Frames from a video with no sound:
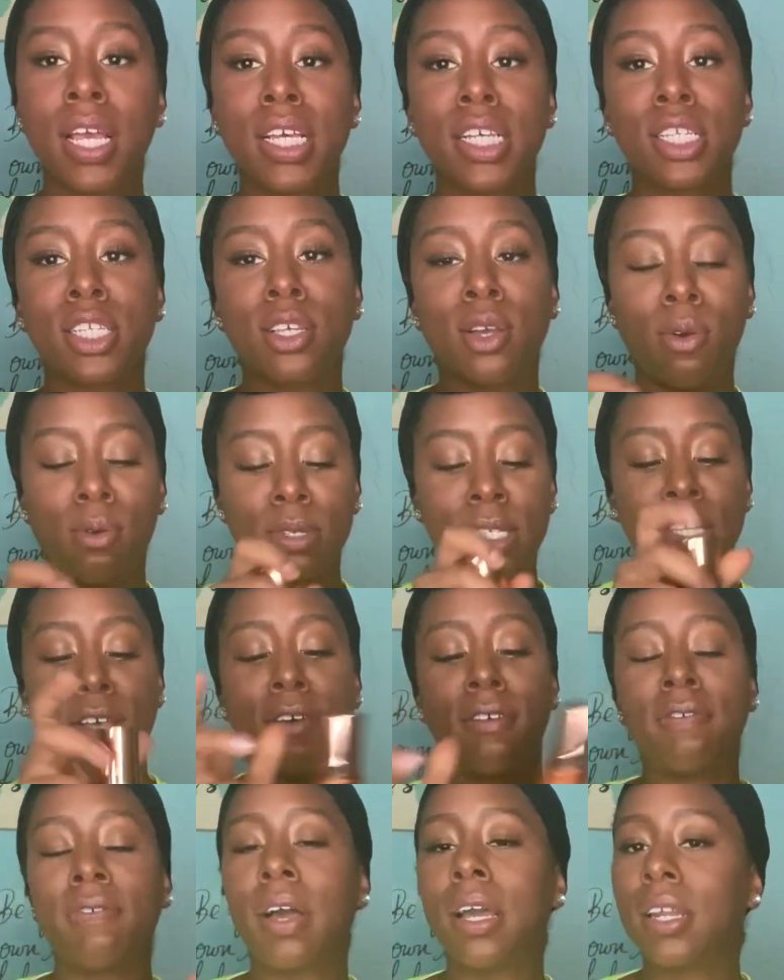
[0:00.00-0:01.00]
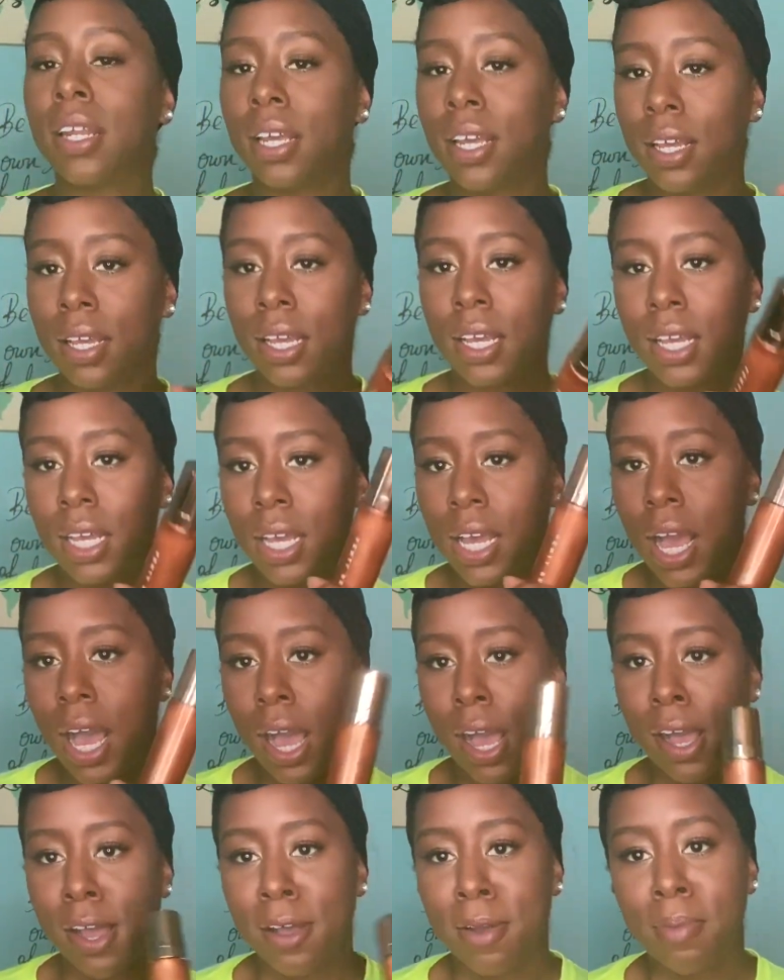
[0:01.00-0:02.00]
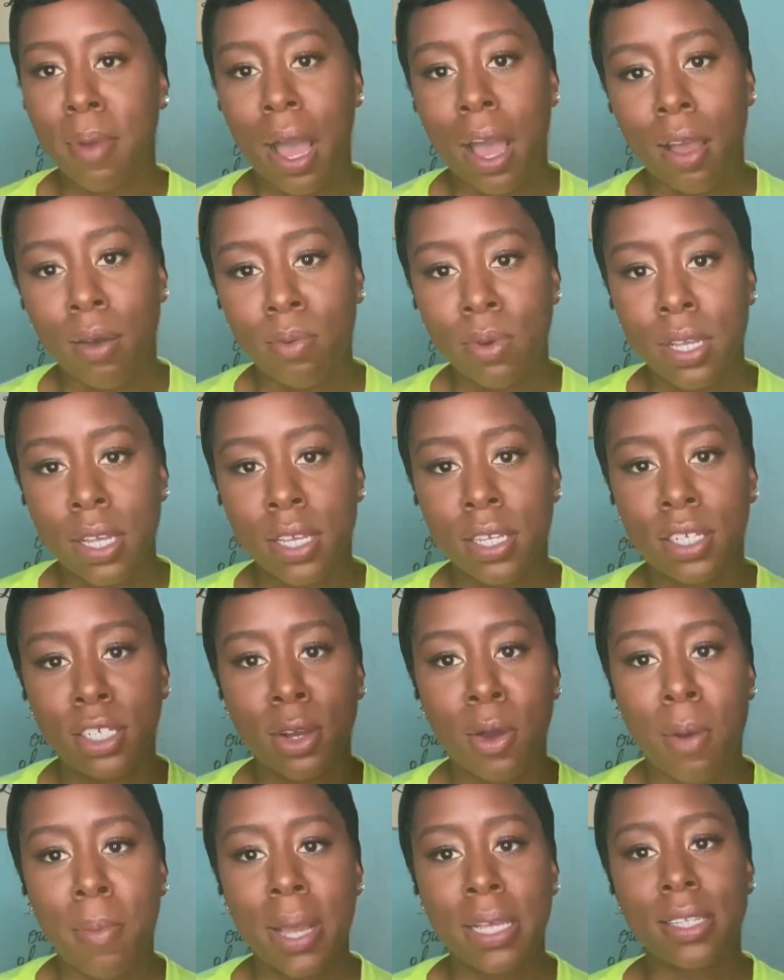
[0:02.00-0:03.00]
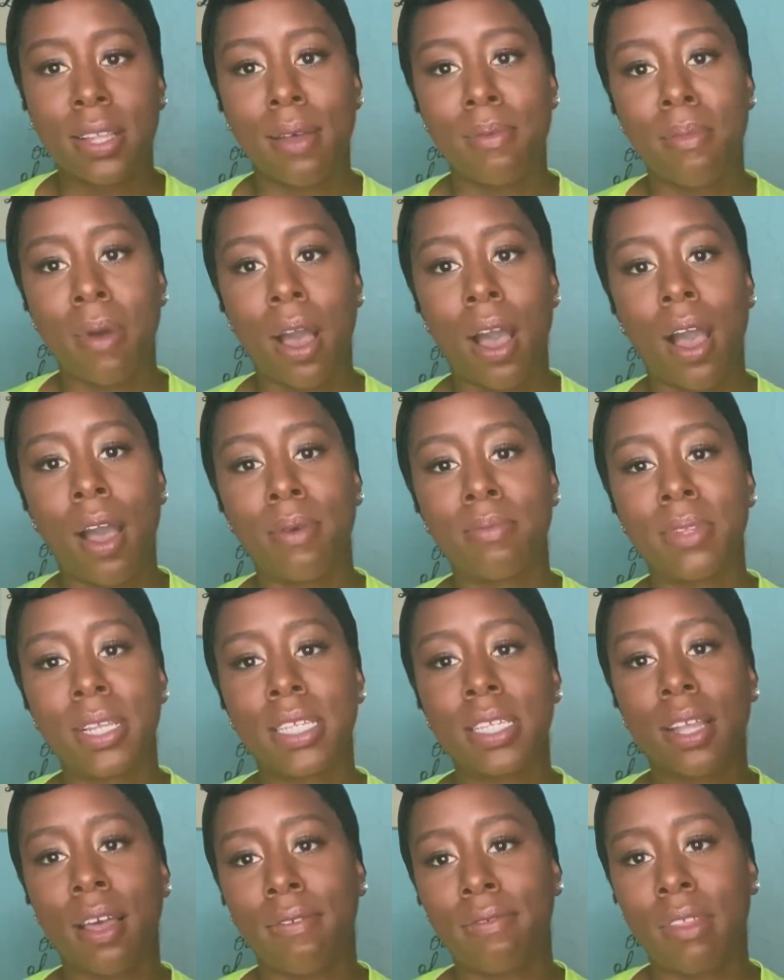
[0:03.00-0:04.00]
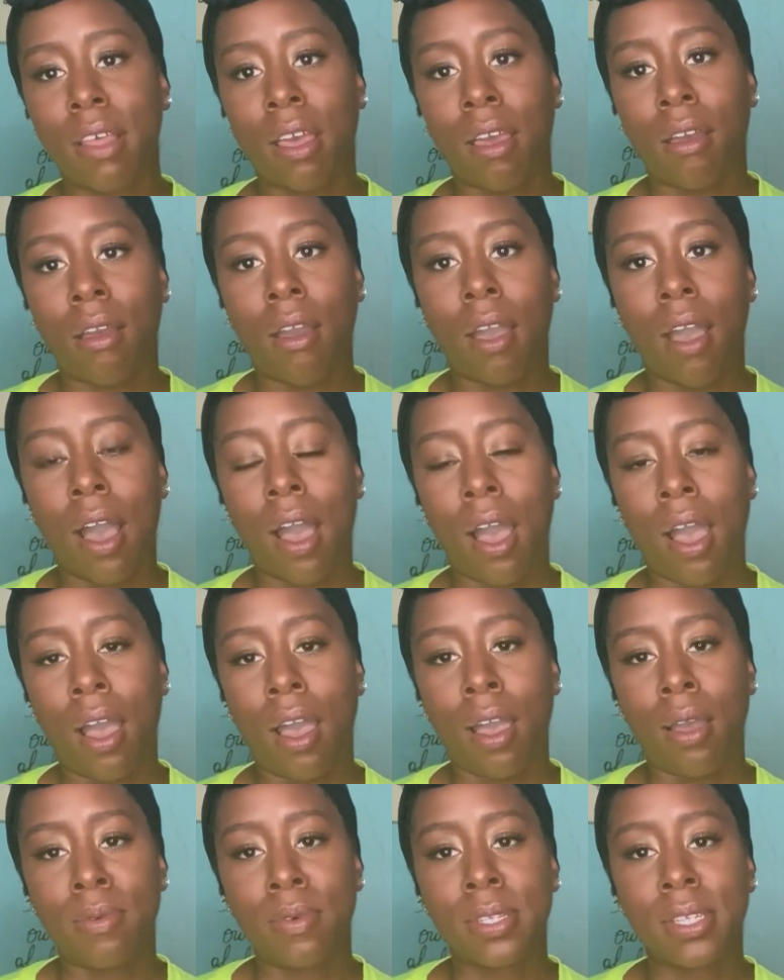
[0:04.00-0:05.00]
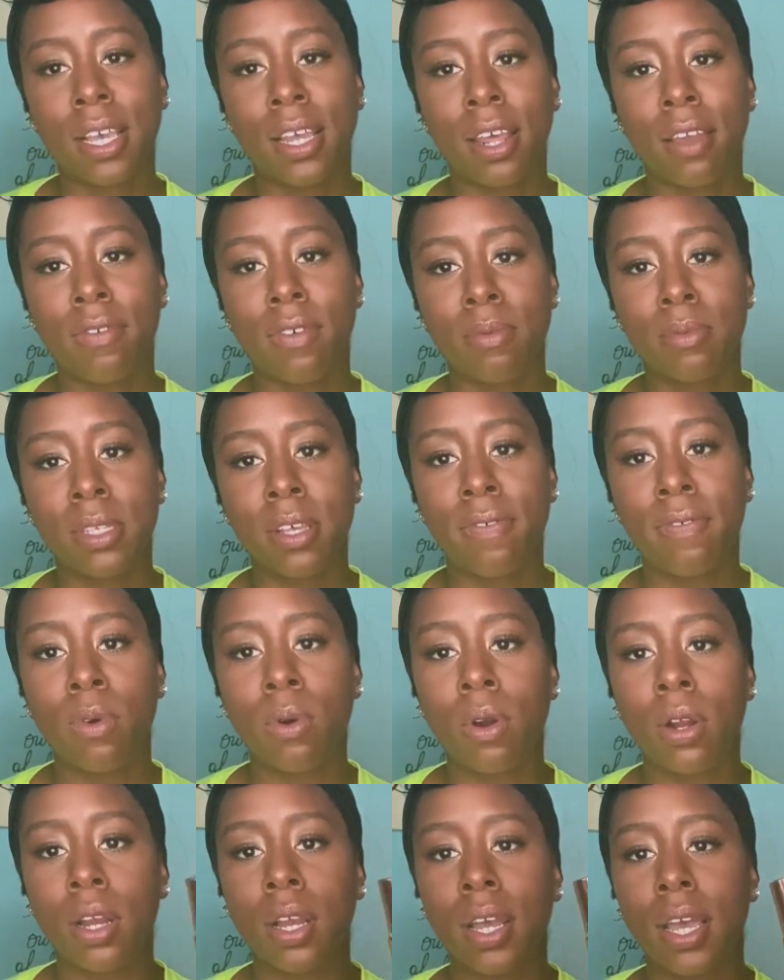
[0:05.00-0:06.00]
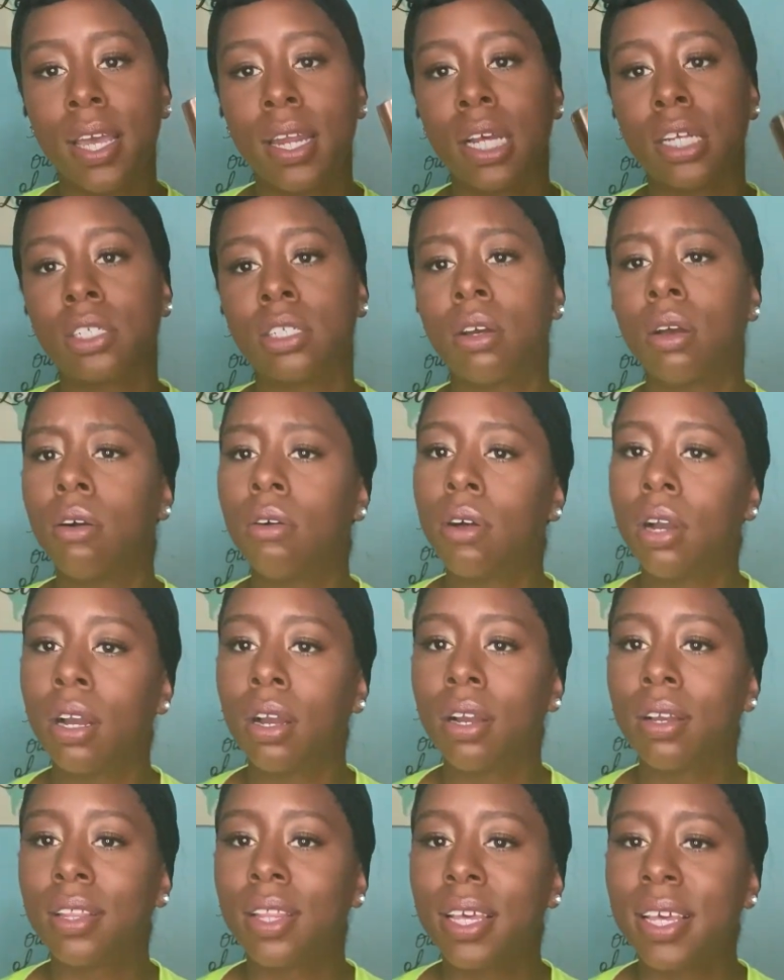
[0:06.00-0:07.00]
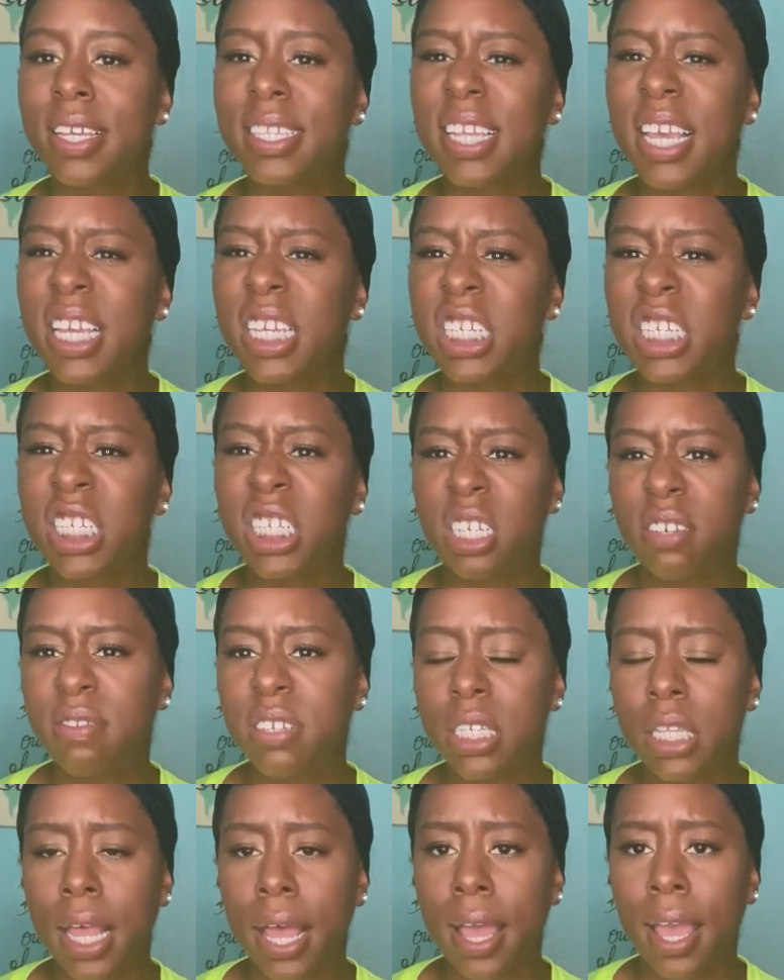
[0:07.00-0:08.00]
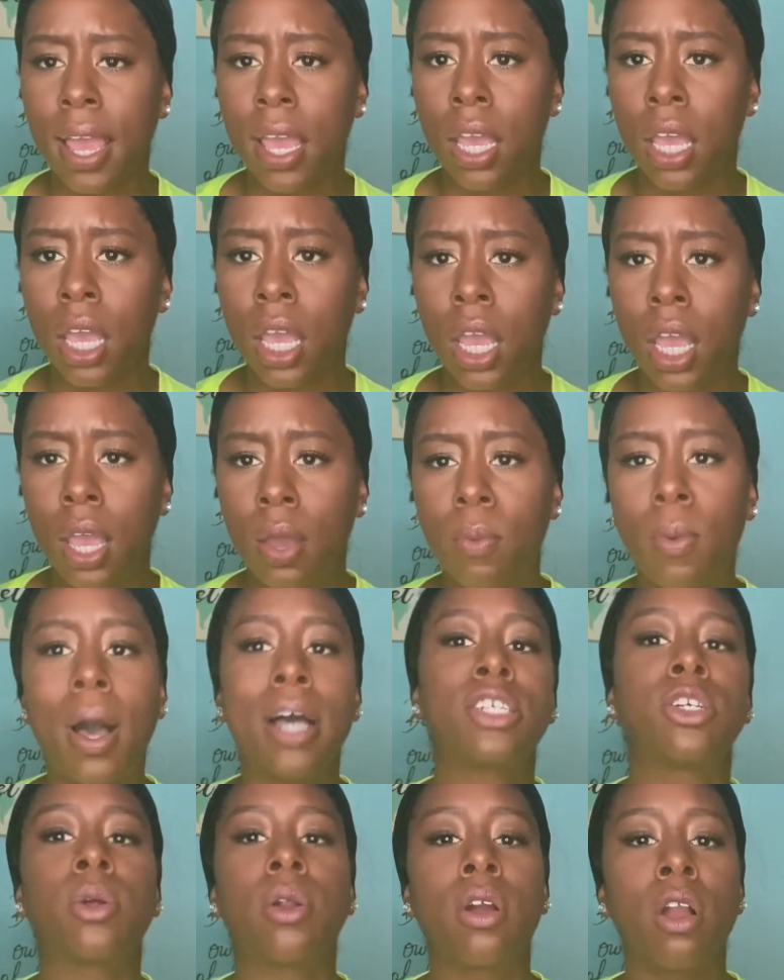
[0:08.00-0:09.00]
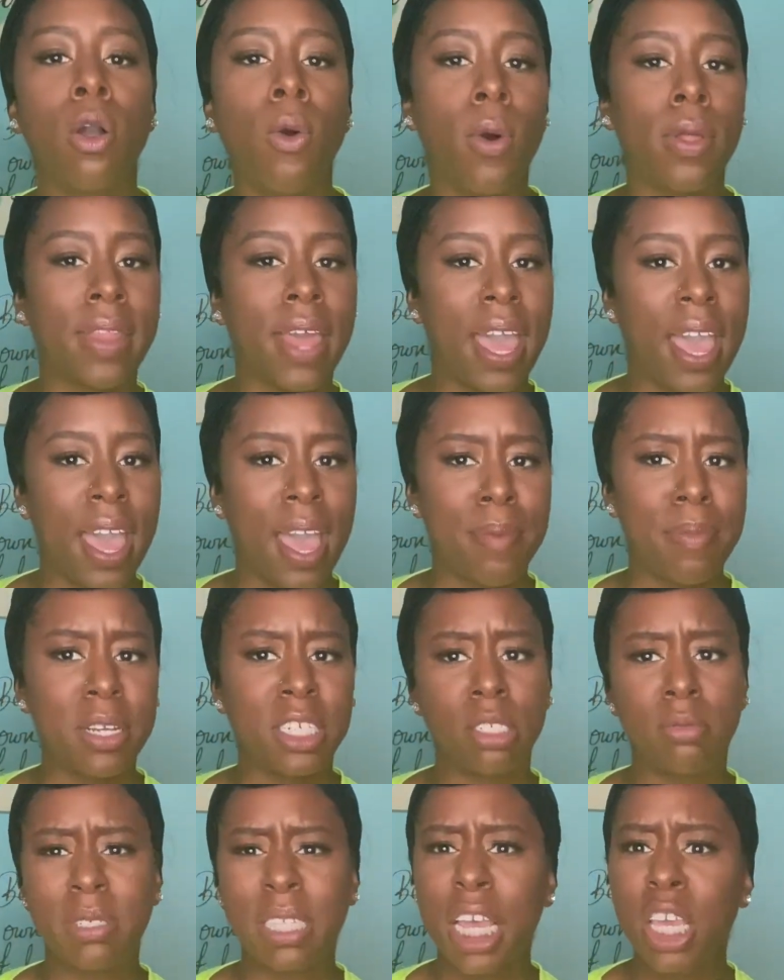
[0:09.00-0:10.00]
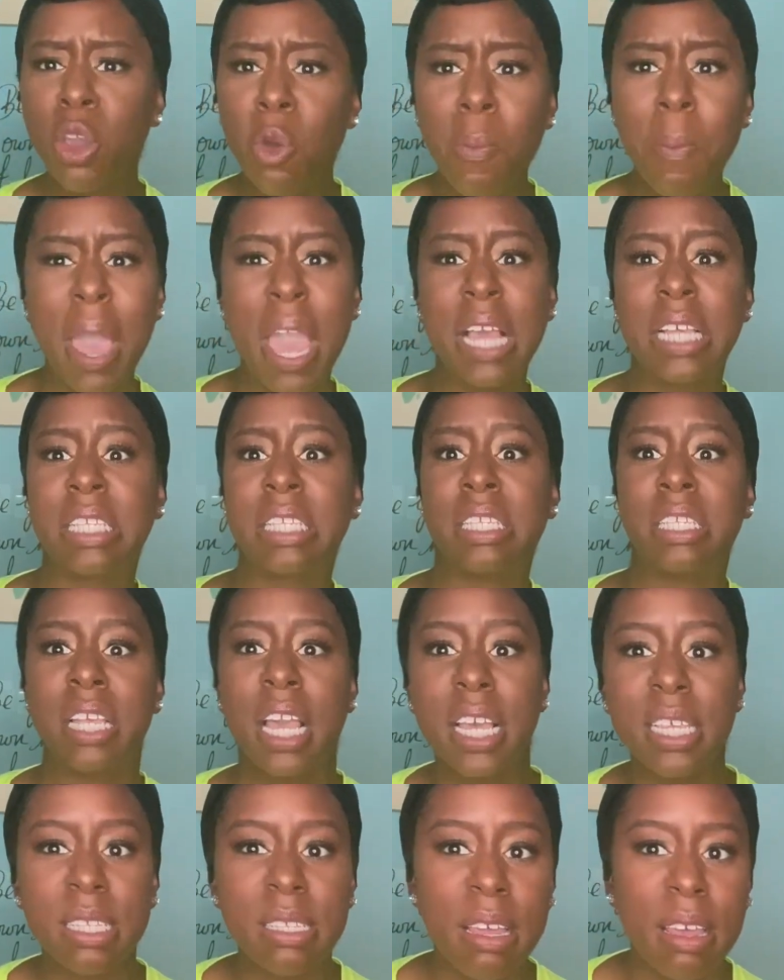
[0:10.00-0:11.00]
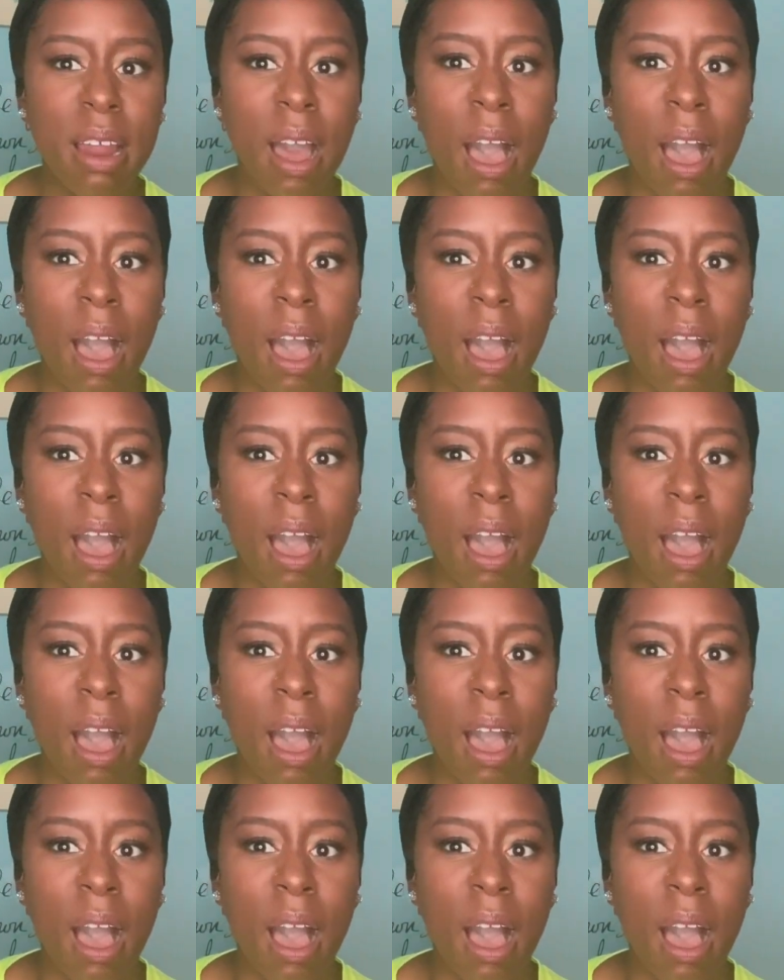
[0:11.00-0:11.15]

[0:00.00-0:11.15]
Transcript: So it was so funny. I was showing my stepmom the stuff that I was getting from Sephora, and I showed her this, and she was like, well, I showed her on the app, and she was like, you paid $60